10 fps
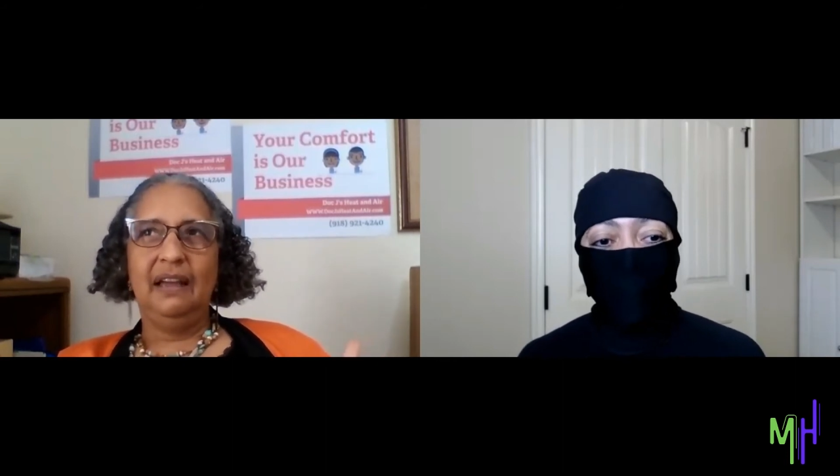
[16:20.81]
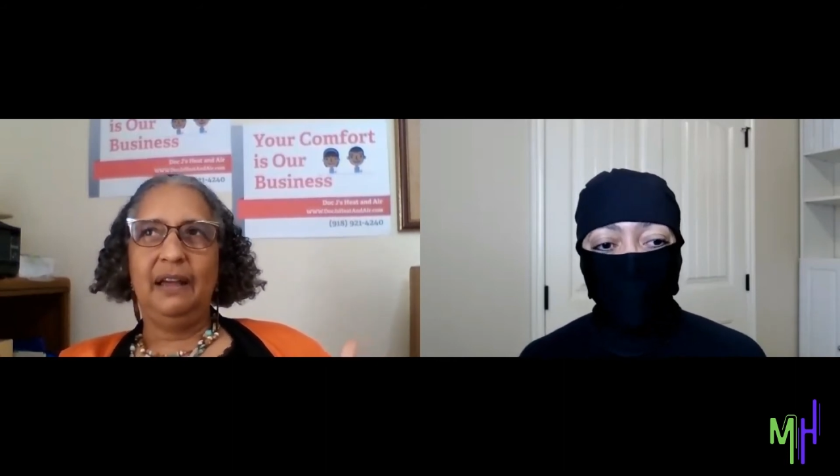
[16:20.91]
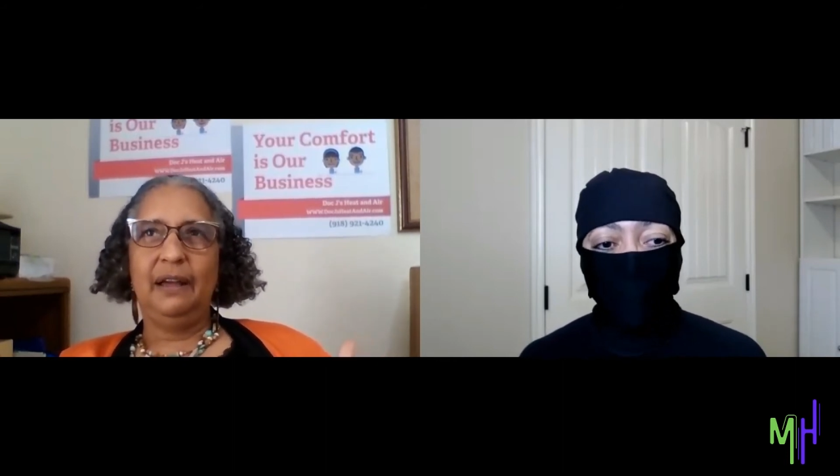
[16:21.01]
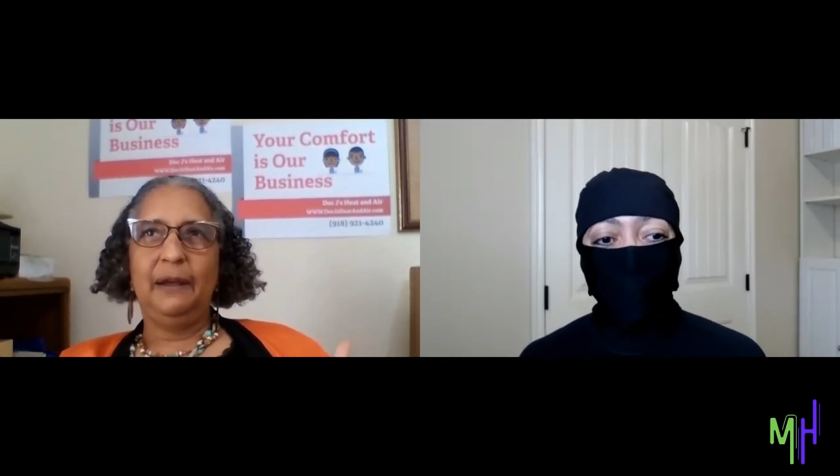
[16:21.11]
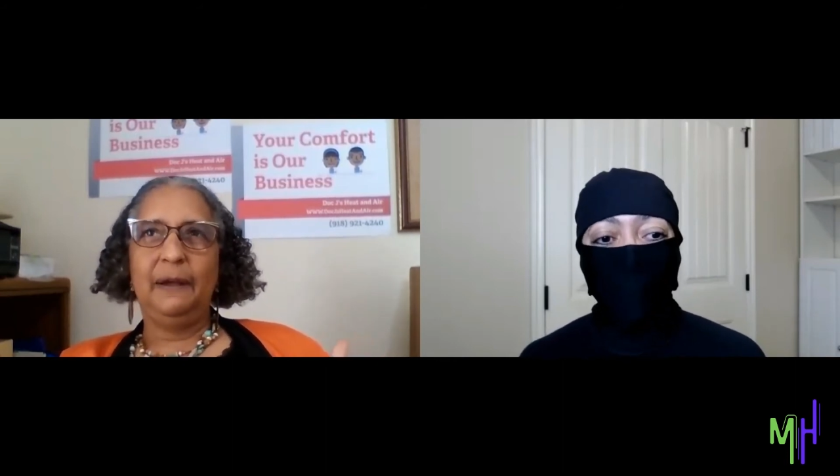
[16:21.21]

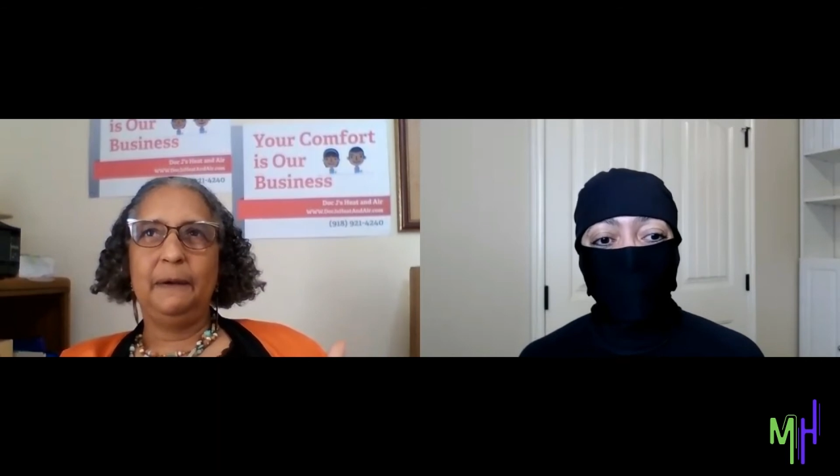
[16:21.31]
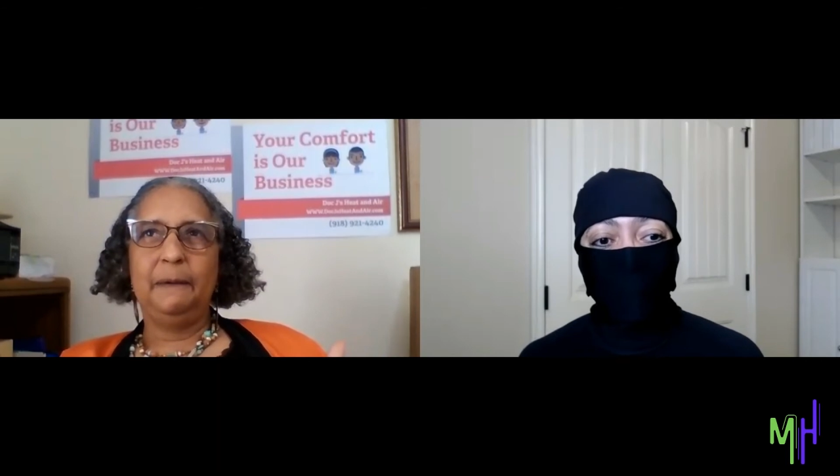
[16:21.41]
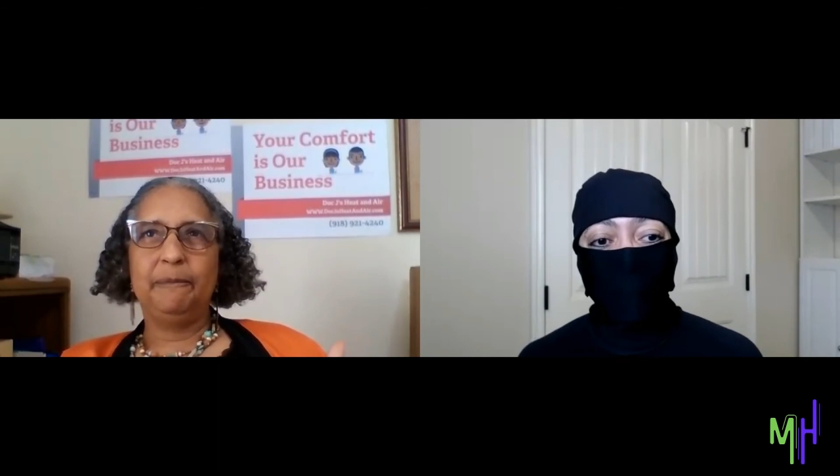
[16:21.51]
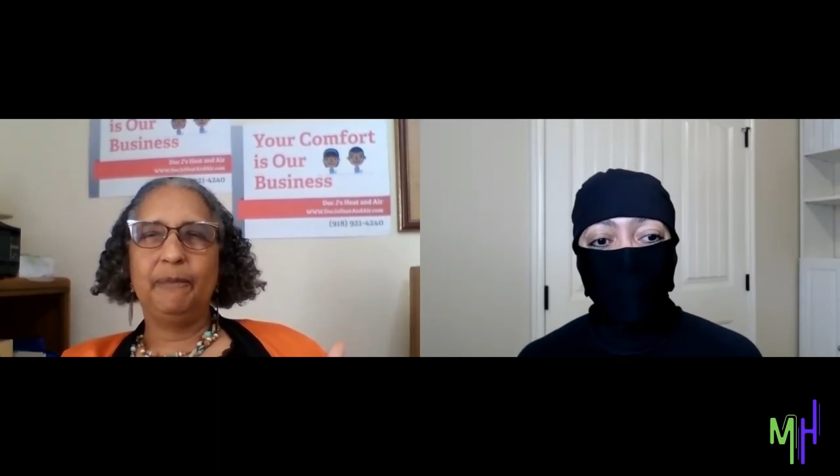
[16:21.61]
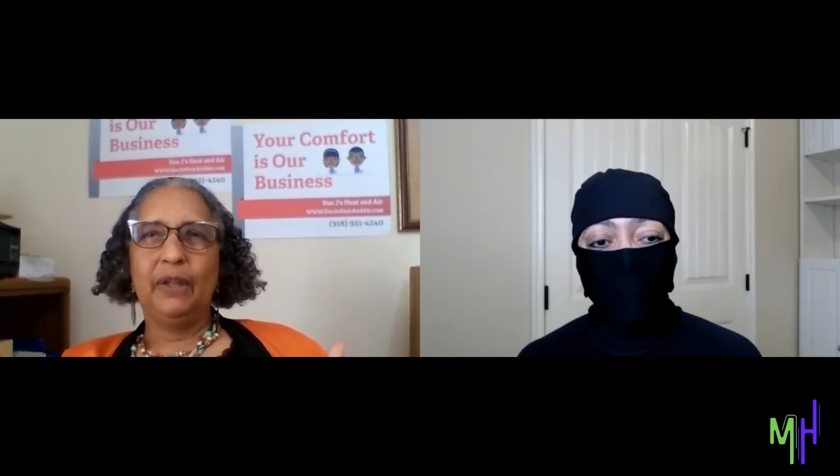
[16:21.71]

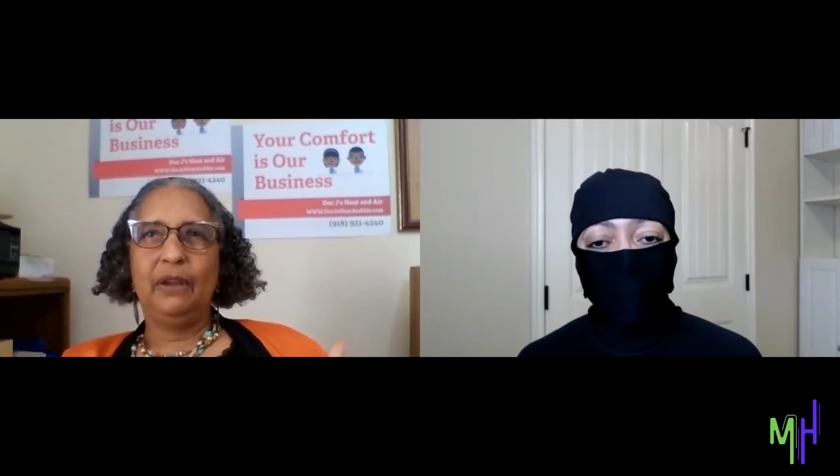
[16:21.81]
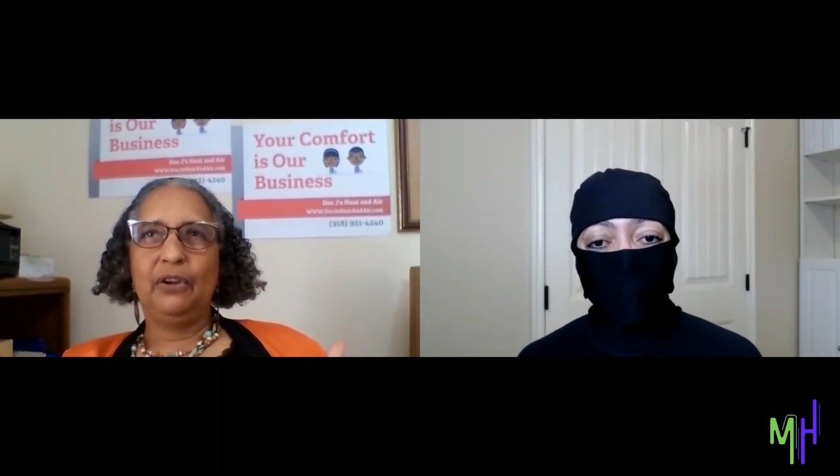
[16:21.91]
um,